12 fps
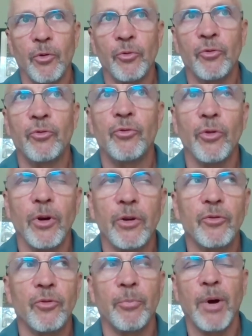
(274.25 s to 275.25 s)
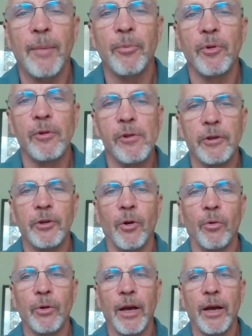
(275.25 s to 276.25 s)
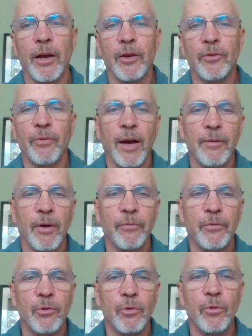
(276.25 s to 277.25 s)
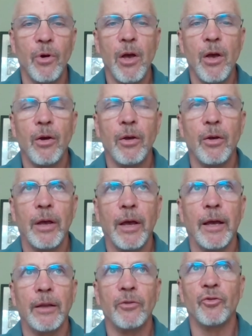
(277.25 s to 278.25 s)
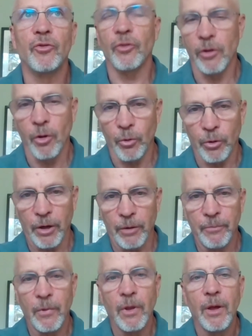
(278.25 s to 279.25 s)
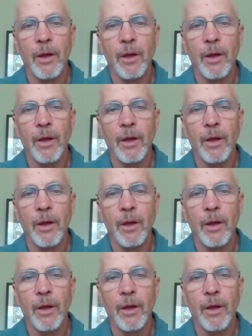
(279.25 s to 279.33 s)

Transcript: Those drugs are popularly known as 5FU and Xeloda.